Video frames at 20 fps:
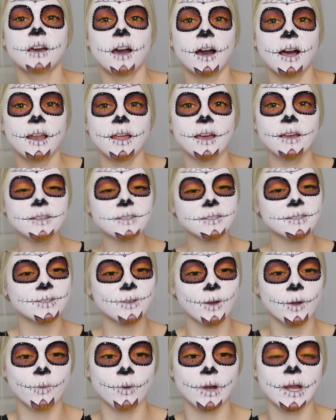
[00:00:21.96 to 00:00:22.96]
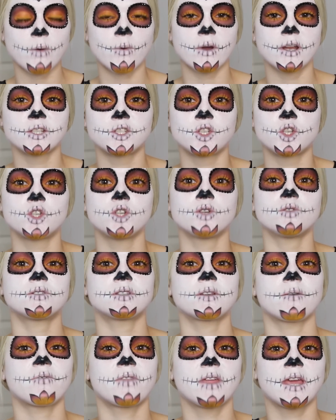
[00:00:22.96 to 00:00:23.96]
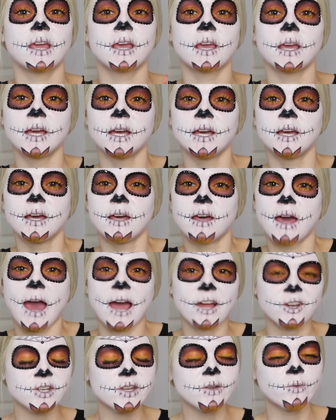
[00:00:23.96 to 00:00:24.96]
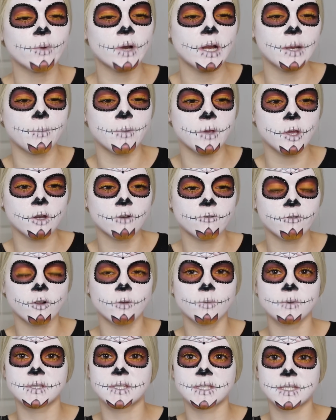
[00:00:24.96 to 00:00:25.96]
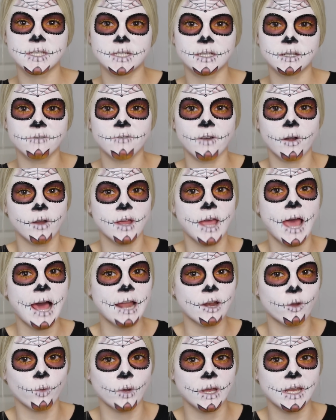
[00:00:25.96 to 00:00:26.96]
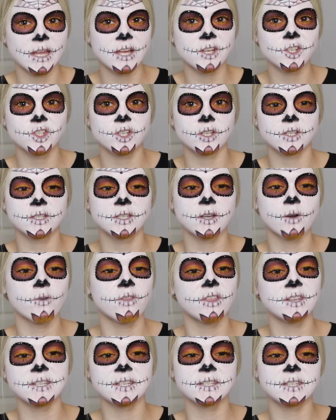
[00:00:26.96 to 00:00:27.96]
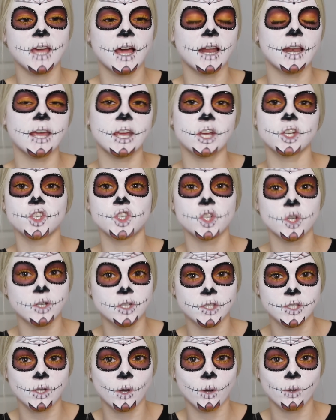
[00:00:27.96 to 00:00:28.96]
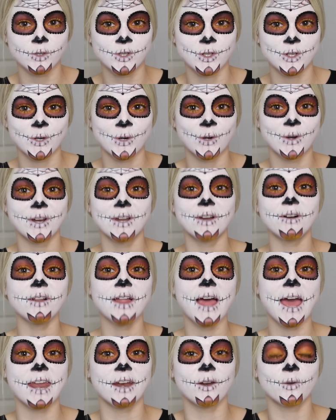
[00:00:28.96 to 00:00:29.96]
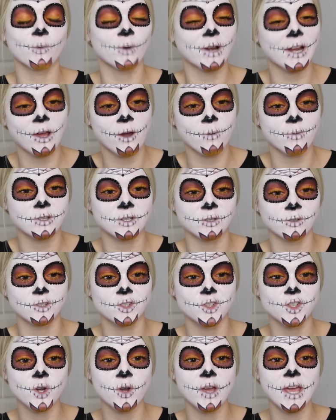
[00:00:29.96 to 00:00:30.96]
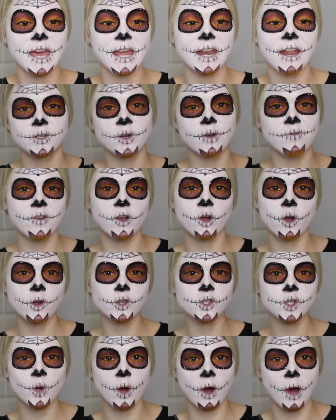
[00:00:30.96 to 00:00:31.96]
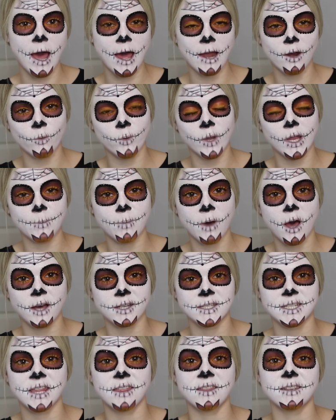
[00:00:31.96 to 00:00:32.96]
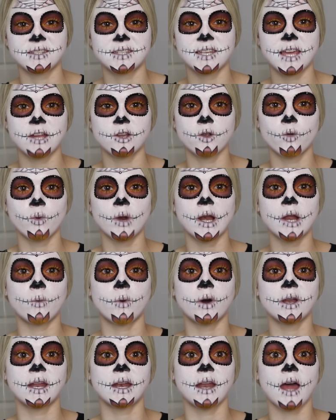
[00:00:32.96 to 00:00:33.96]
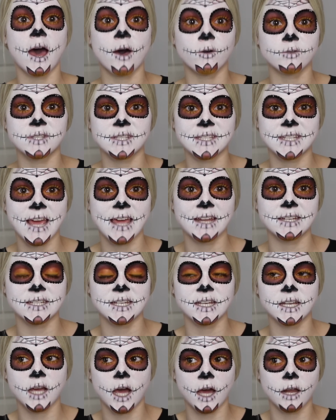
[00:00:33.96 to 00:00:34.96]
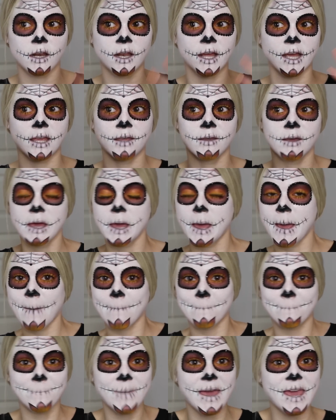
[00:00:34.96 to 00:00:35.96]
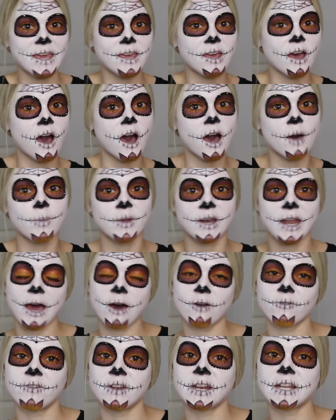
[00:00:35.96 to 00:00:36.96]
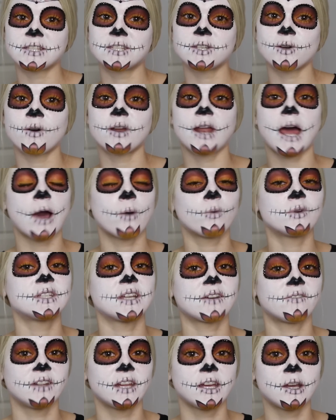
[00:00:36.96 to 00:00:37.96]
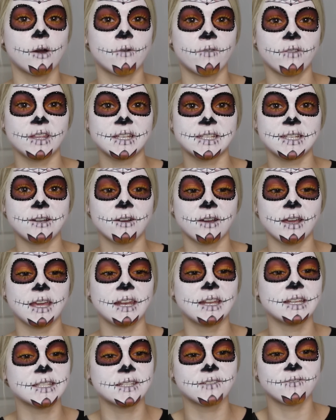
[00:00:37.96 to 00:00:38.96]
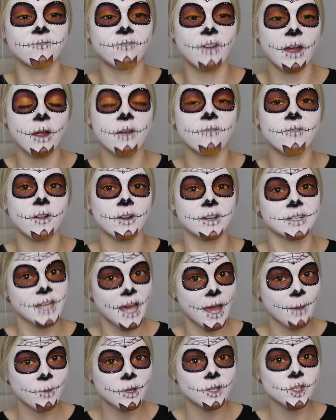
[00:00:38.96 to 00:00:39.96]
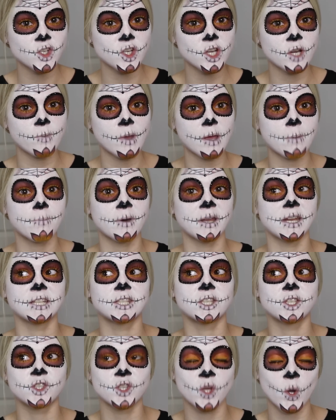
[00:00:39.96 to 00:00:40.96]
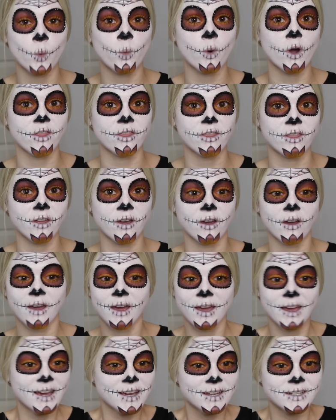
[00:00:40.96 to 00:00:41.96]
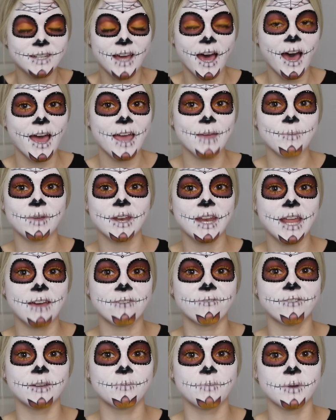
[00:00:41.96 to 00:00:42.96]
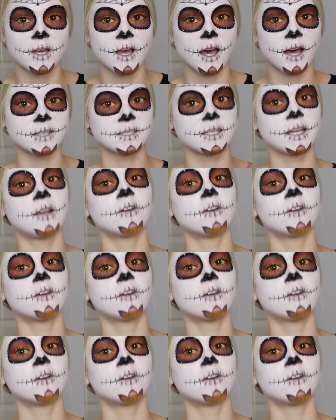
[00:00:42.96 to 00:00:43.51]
colors, so I really wanted to do something actually really beautiful but still very Halloweenish. So this is kind of like a sugar skull tutorial and I really hope that you'll enjoy it. So if you're going to a Halloween party this year and you really want an outstanding kind of like makeup and outfit and so on, I would definitely go for this look. It is very time consuming, but it's so worth the time and effort because it